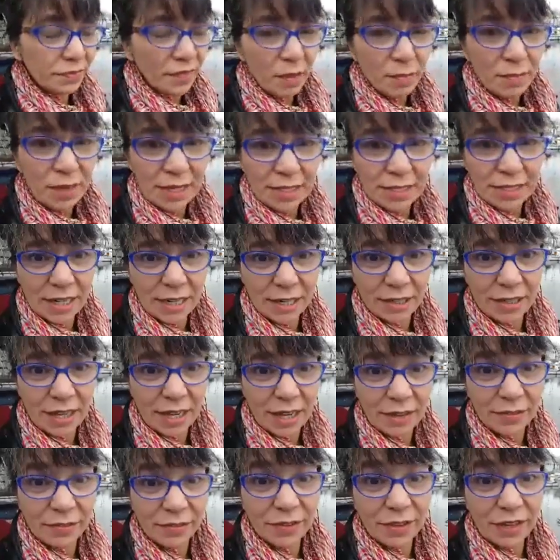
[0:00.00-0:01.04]
my entire
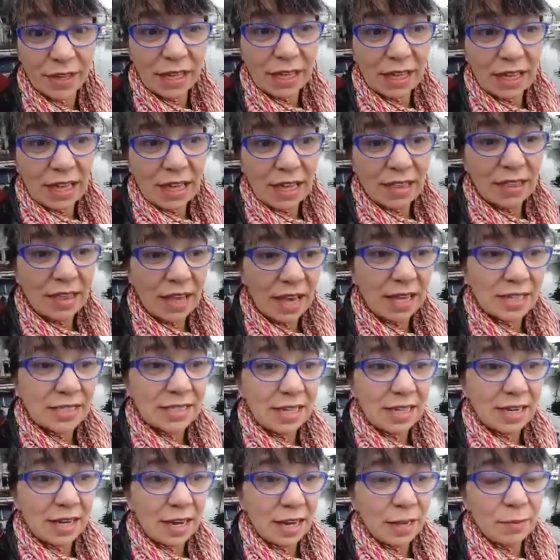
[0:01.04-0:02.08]
life that
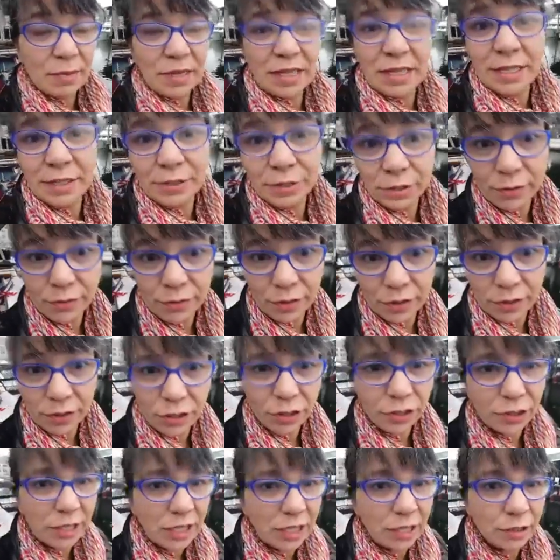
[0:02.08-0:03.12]
I'm an introvert.
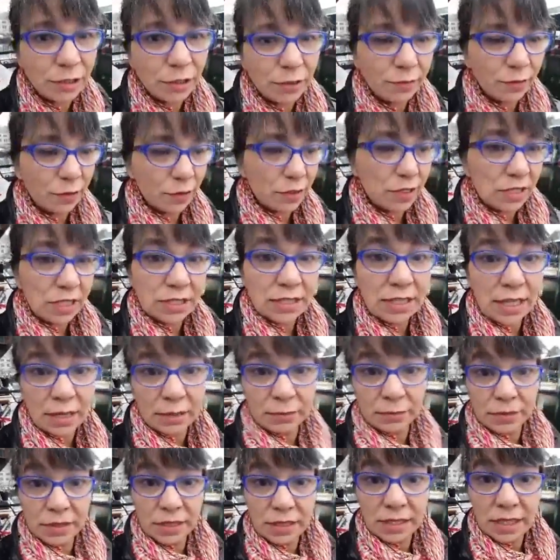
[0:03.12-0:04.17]
You're an introvert. Sit
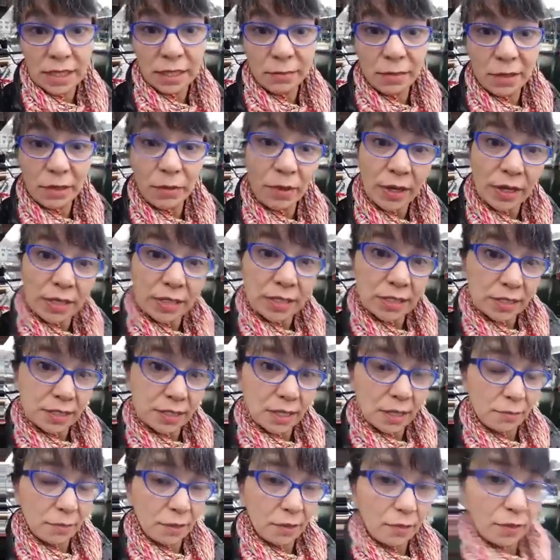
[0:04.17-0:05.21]
down and be quiet. Sit
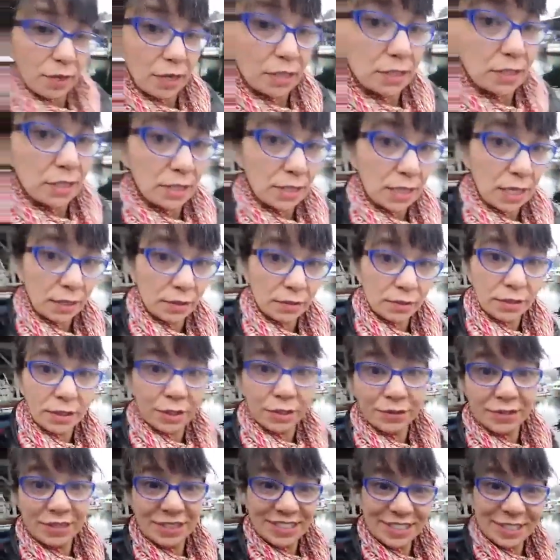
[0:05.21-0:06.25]
down, be quiet. Sit down. You
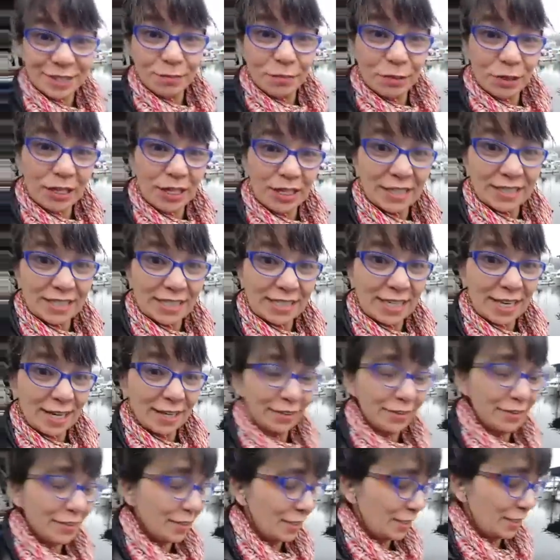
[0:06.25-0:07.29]
know, just look pretty. Sit
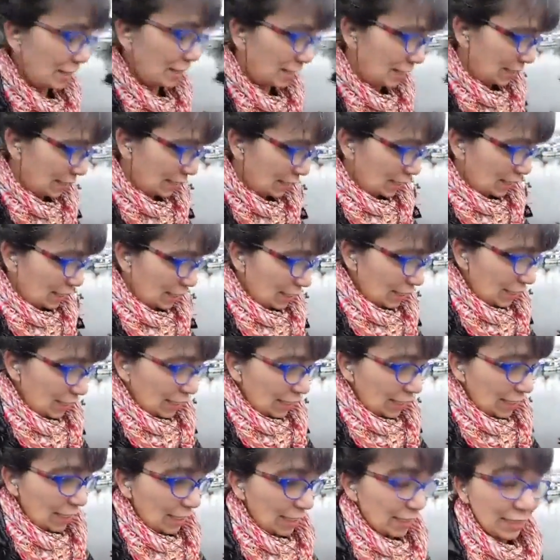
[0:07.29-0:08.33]
down.
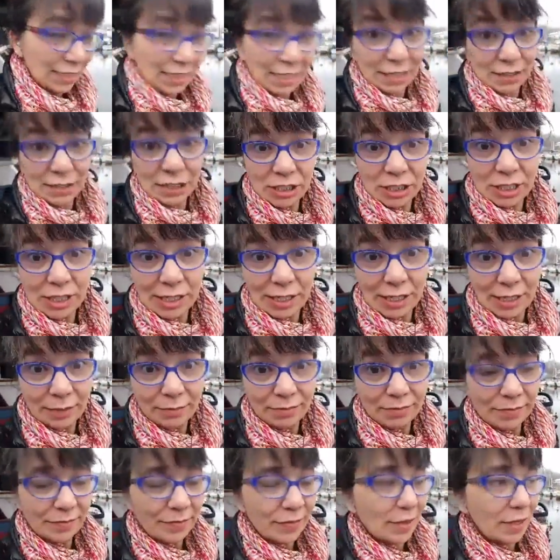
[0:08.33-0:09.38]
Sit down, shut up.
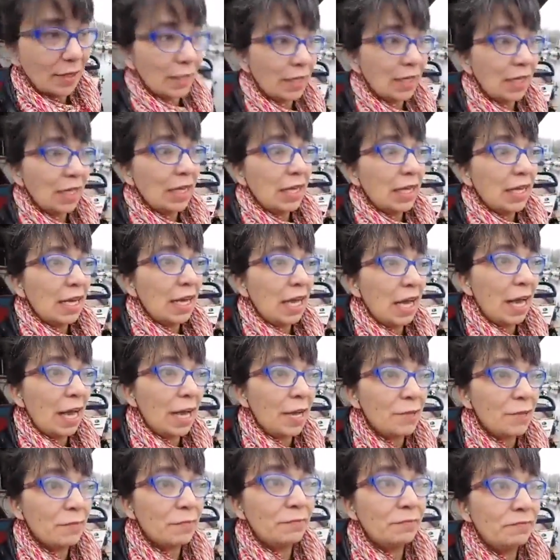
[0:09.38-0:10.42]

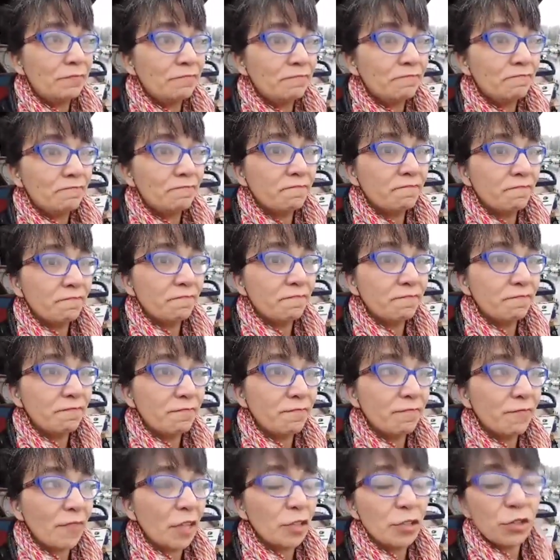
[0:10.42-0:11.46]

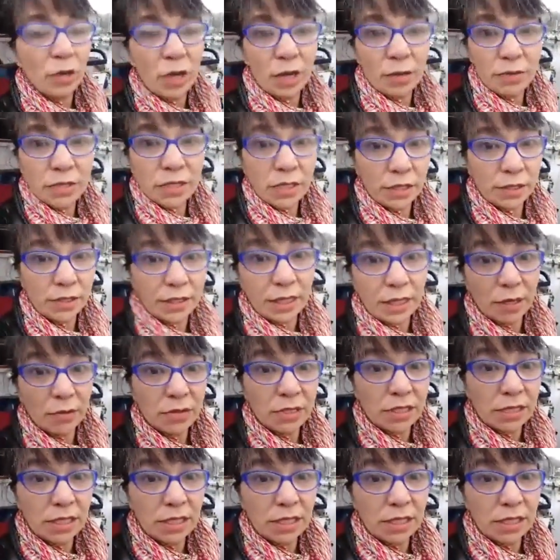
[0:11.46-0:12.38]
So I always thought that I was an